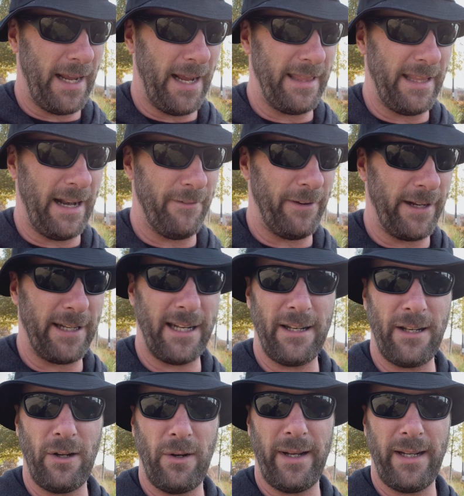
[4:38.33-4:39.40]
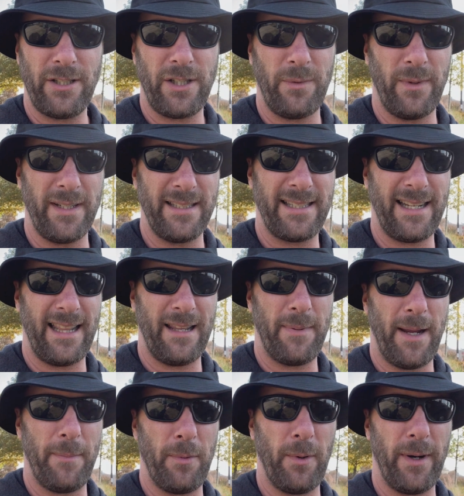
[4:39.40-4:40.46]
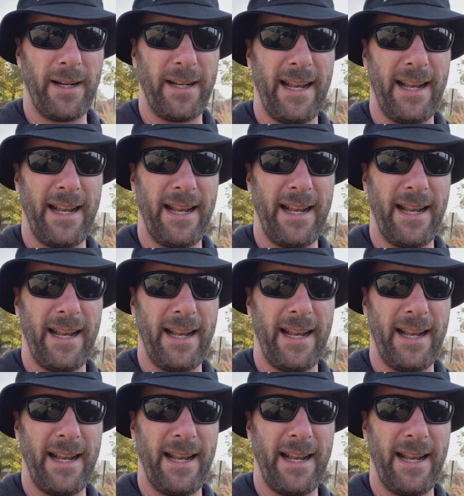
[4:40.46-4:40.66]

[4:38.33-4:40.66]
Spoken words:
and that if I didn't do it, she wouldn't sign the paperwork.